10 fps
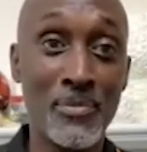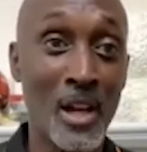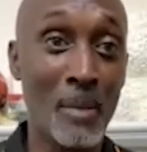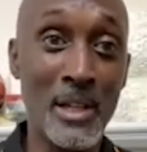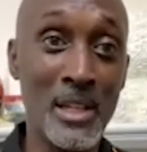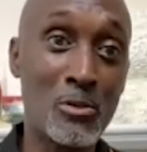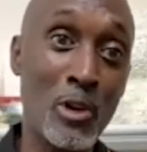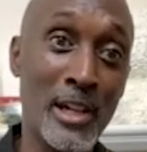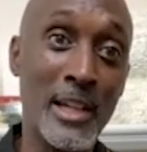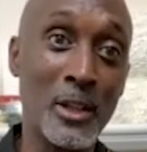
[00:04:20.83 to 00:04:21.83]
I mean, it's
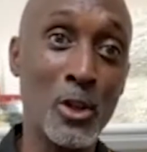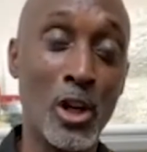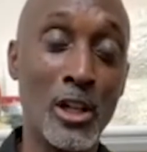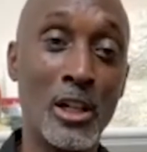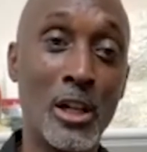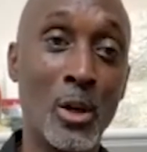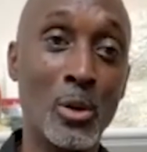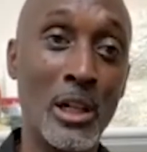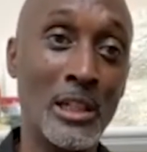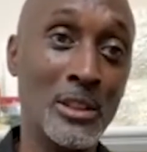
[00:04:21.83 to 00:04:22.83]
great that you're going to
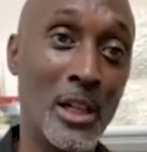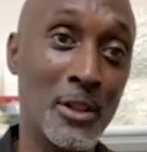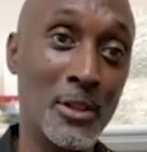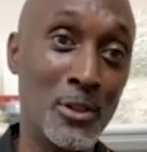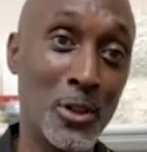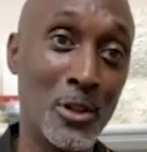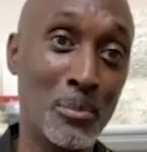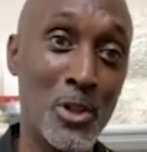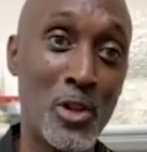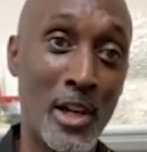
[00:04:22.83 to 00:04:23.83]
go and you're going
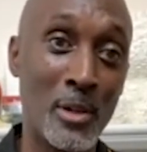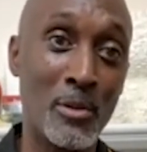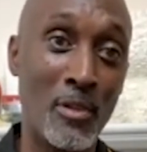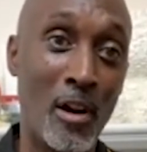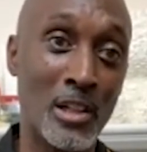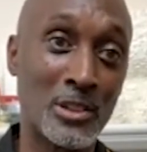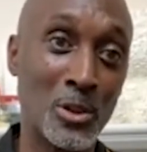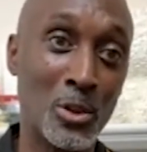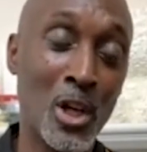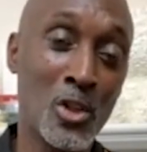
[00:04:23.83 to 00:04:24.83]
to be training with
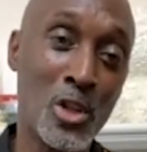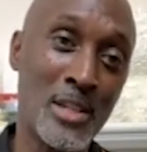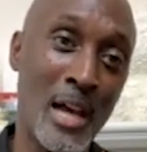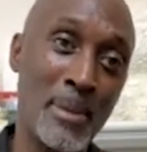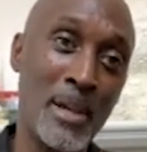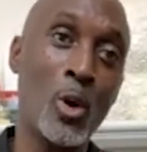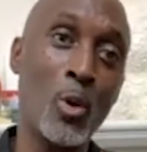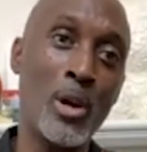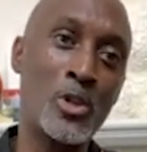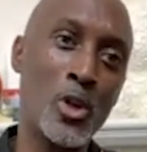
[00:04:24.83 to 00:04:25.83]
Arsenal. So has that been
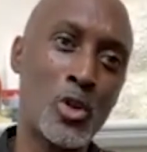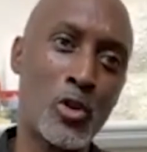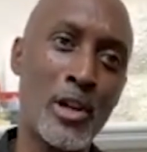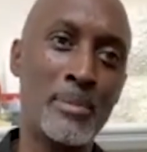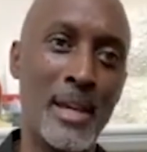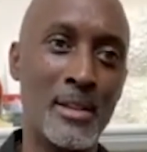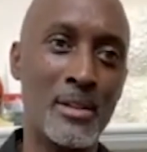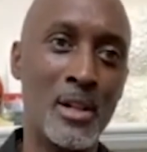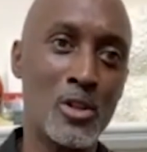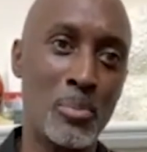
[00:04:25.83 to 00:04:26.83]
always your dream then,
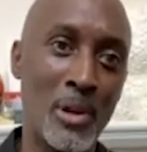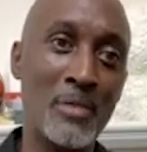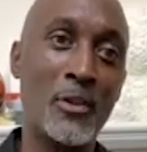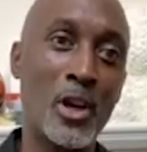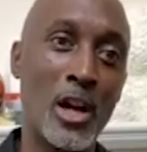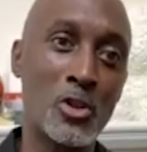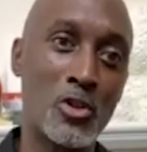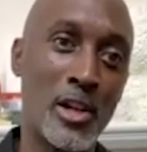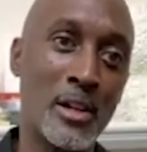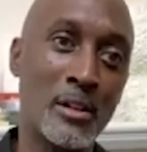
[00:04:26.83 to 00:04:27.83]
to play for your
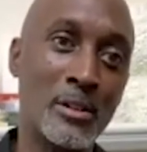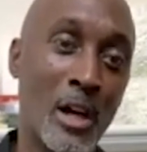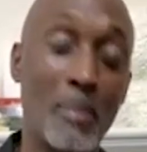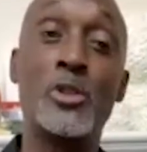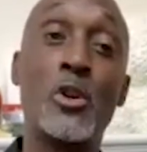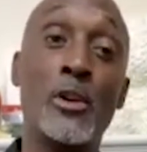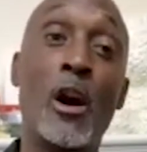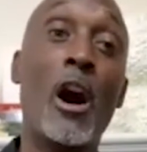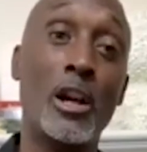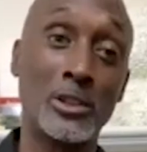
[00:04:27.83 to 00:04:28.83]
country? I mean, sorry, not
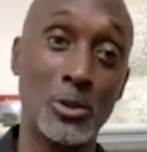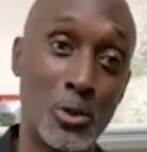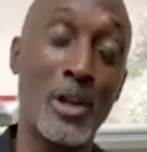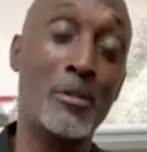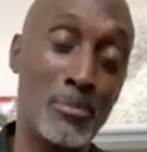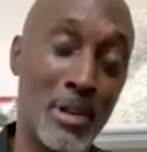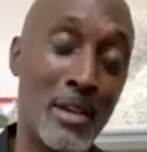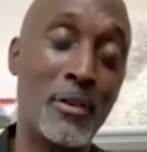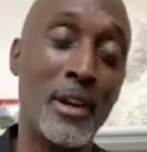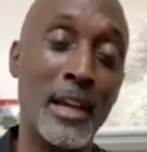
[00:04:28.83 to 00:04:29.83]
Arsenal, playing
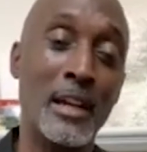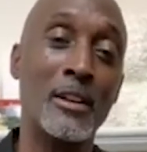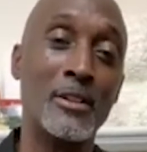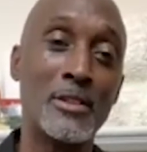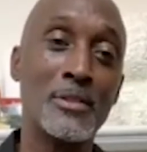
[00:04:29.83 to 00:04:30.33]
for England.